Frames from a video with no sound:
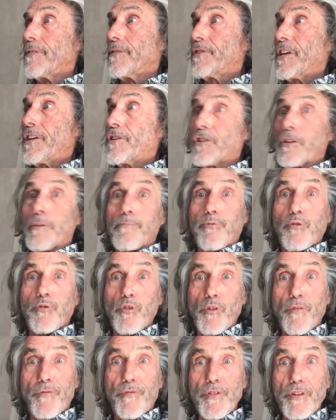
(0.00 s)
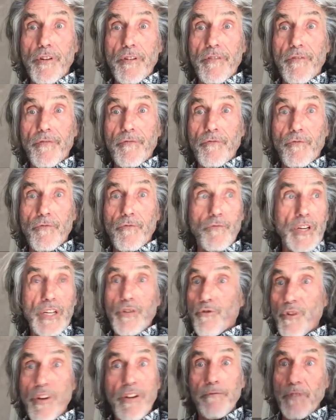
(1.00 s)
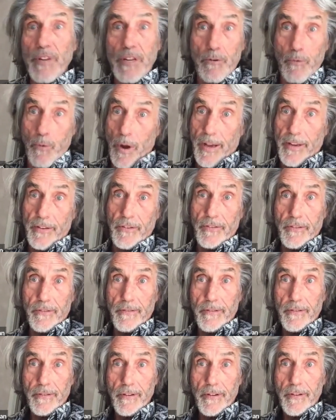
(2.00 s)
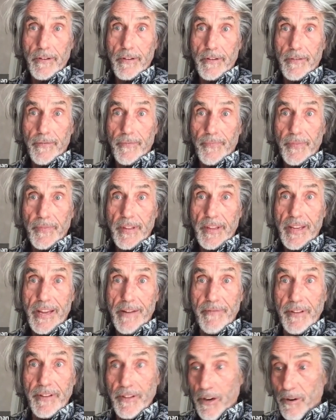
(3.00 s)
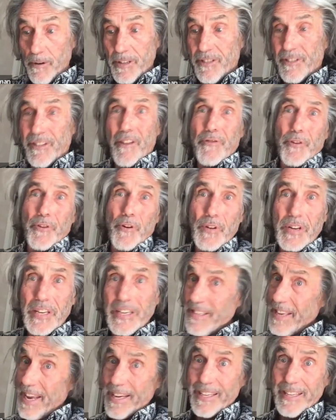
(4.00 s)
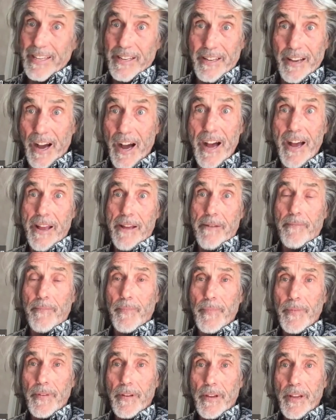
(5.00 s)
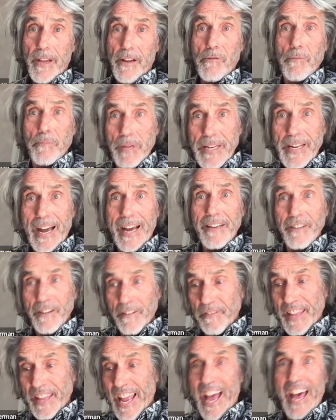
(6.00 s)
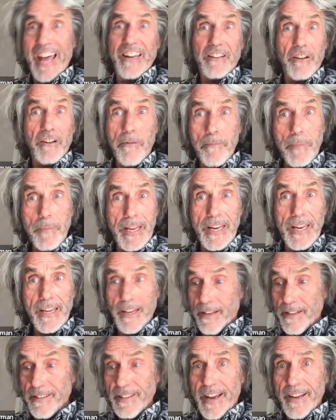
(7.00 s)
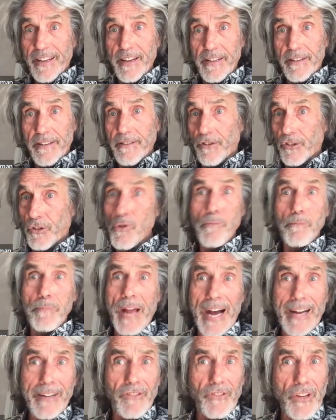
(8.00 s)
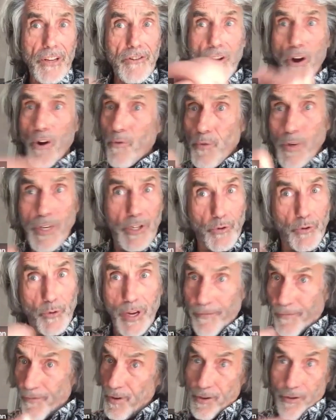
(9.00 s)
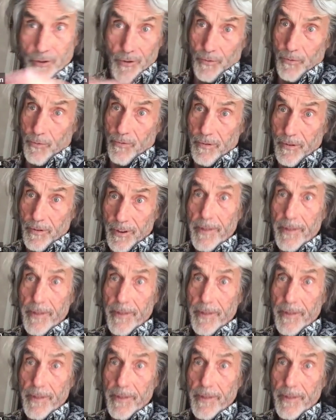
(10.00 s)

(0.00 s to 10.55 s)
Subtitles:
disapprove your retreat request, even though it's the 32nd time. It would be nice if they had a committee, like a soup Nazi, no retreat for you,